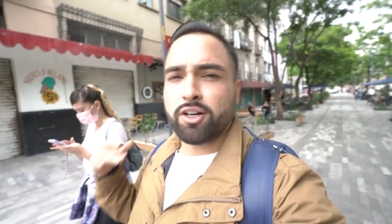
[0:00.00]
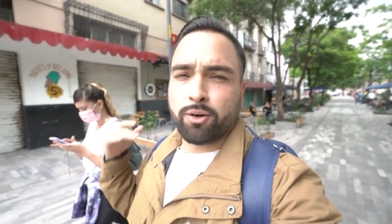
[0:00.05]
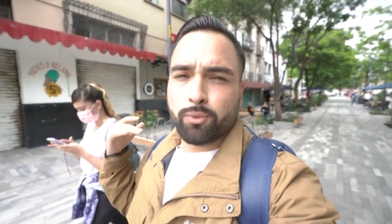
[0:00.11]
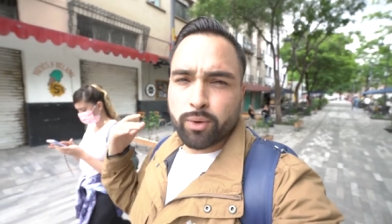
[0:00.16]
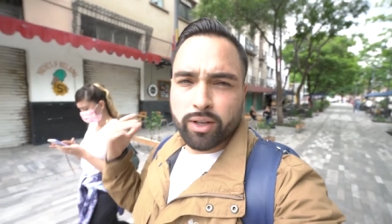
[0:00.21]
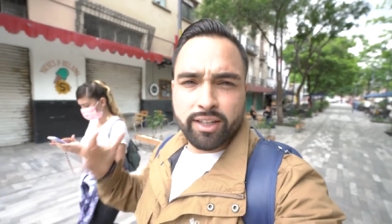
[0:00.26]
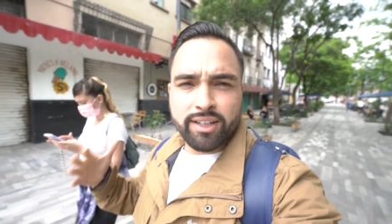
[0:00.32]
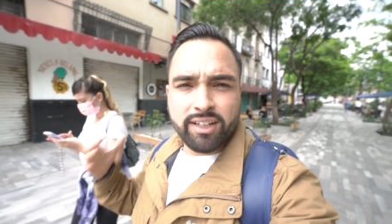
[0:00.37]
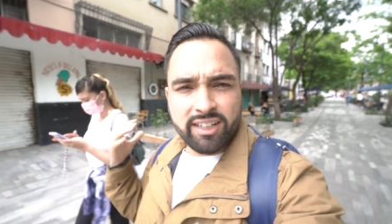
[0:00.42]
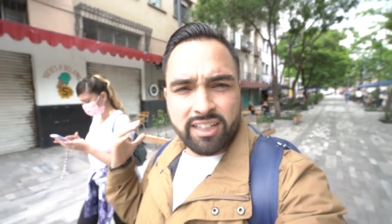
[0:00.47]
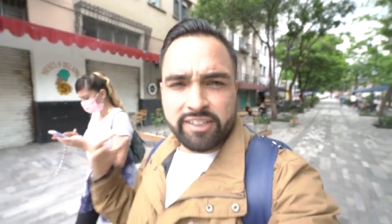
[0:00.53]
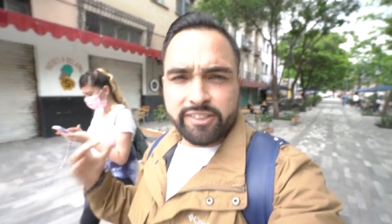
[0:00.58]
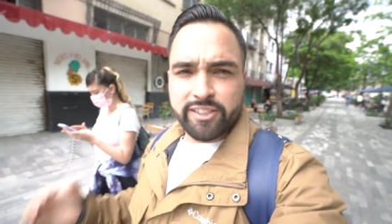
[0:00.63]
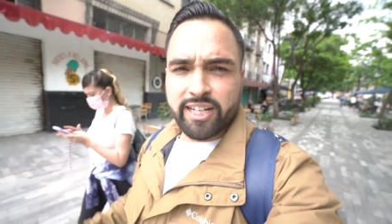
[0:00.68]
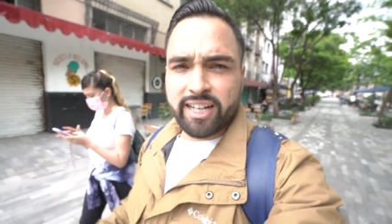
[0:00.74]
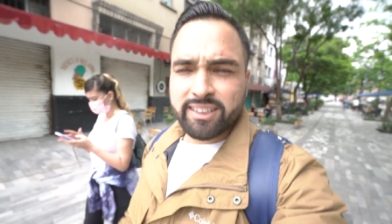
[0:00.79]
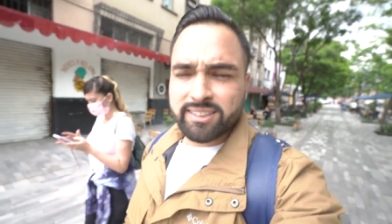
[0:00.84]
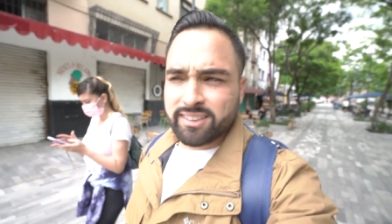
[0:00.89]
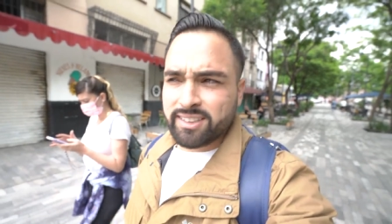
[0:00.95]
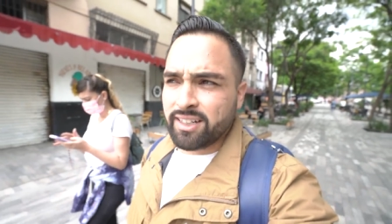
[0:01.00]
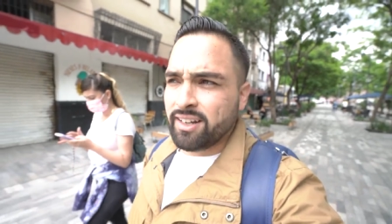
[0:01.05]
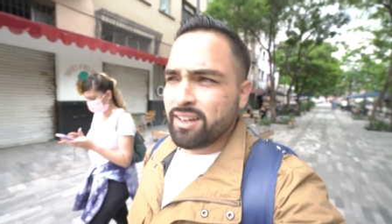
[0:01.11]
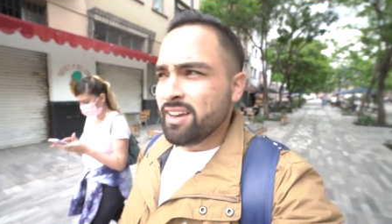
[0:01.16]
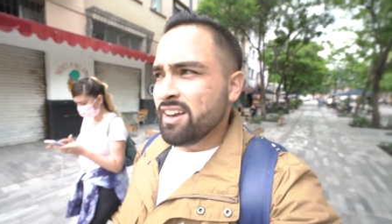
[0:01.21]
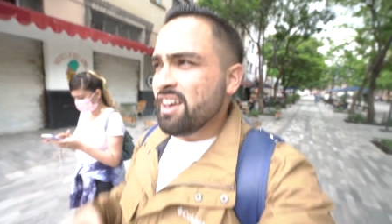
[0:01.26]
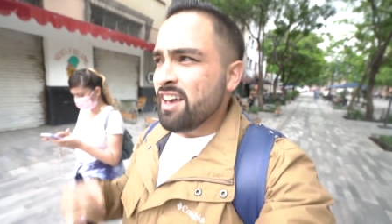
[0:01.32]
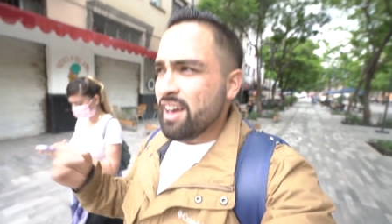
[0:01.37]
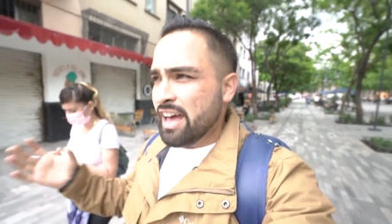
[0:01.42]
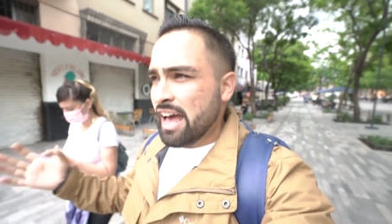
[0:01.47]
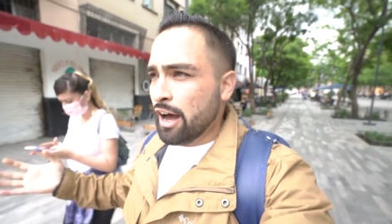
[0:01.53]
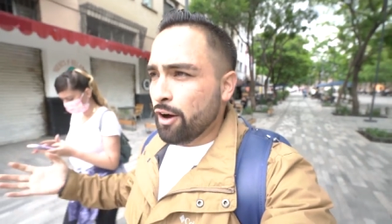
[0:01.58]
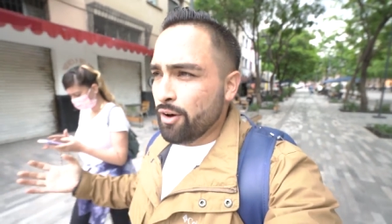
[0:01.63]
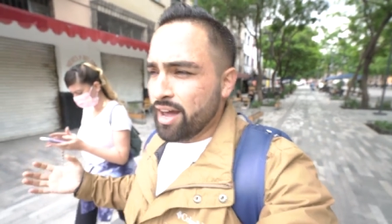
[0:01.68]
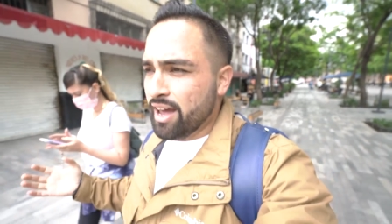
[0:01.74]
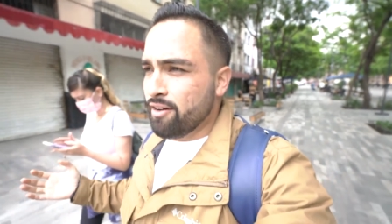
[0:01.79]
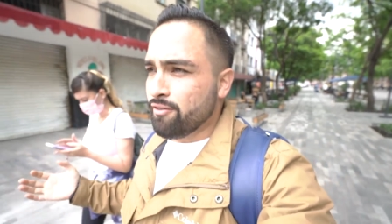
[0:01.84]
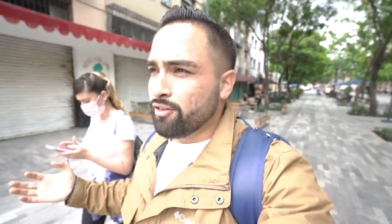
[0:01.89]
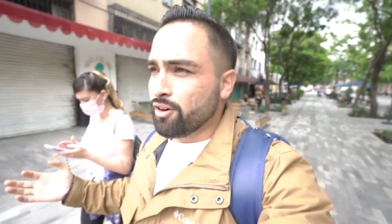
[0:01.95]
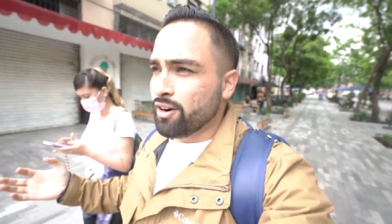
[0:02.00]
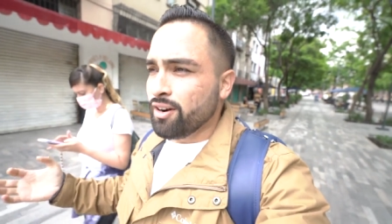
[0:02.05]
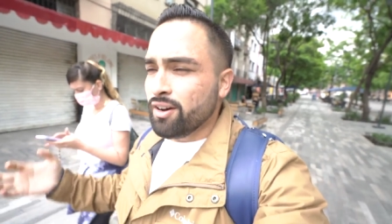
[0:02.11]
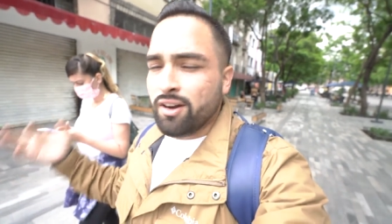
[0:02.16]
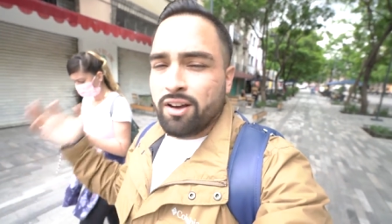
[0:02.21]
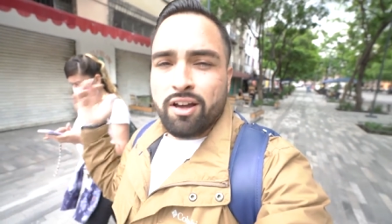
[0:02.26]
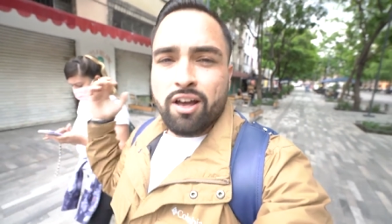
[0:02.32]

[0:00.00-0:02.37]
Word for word: are really congested. However,